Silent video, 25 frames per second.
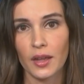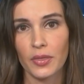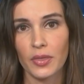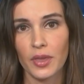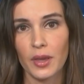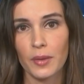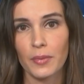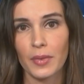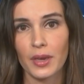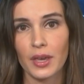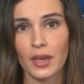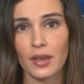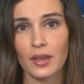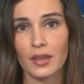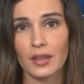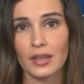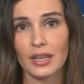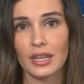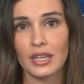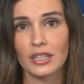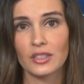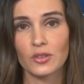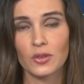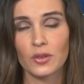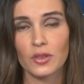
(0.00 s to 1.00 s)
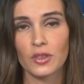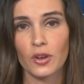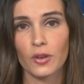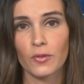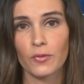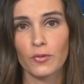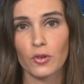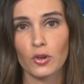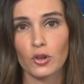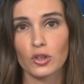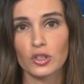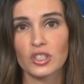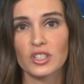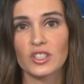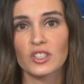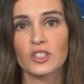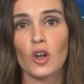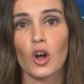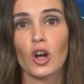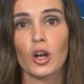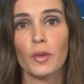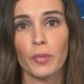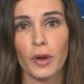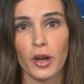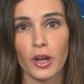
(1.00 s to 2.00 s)
and they may need to therefore
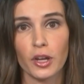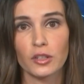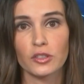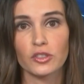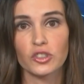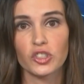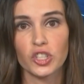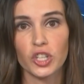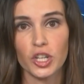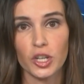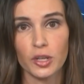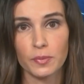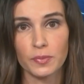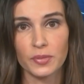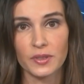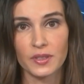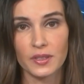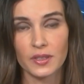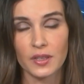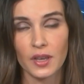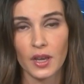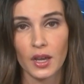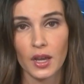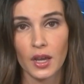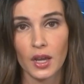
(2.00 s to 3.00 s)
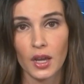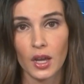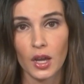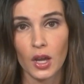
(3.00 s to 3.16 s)
stockpile chips.